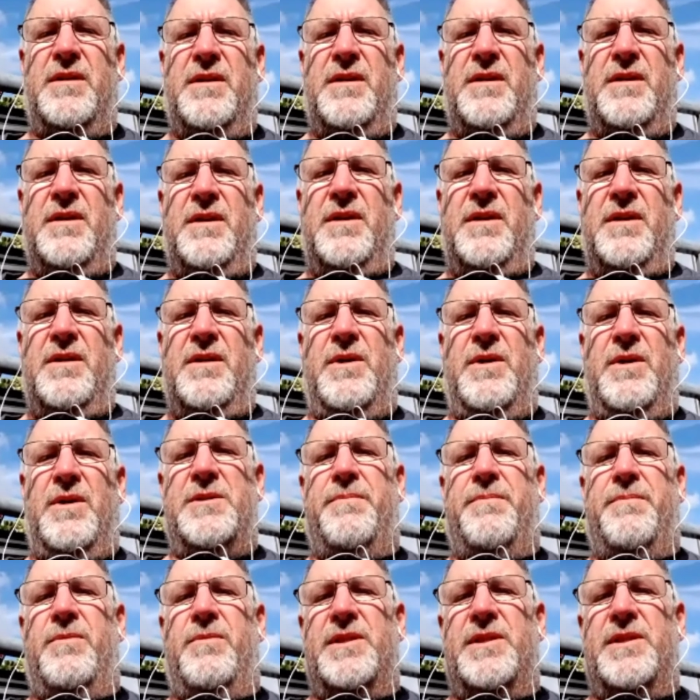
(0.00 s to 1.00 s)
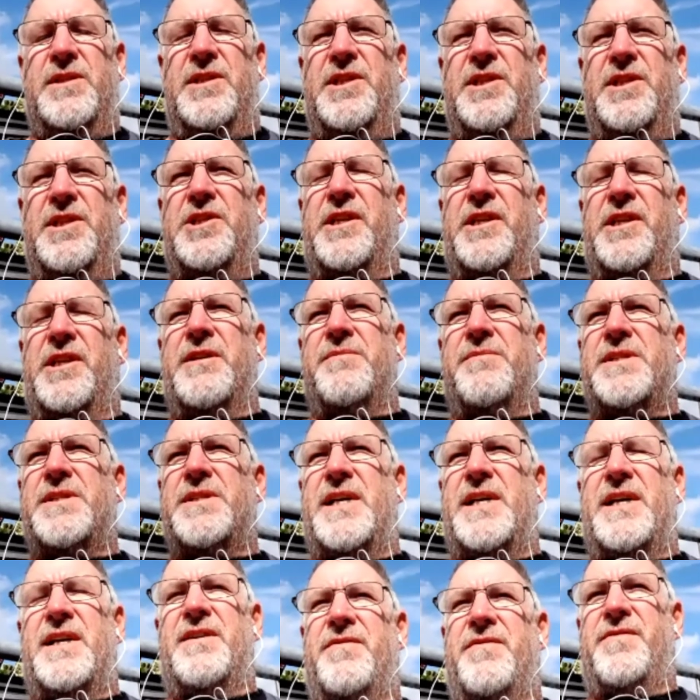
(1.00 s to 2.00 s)
Yeah. Once once a teacher comes
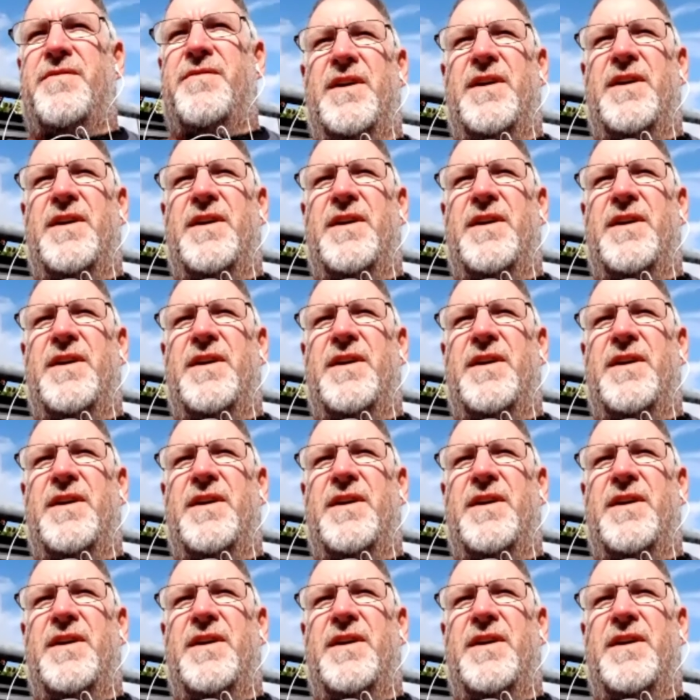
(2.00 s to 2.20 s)
out of,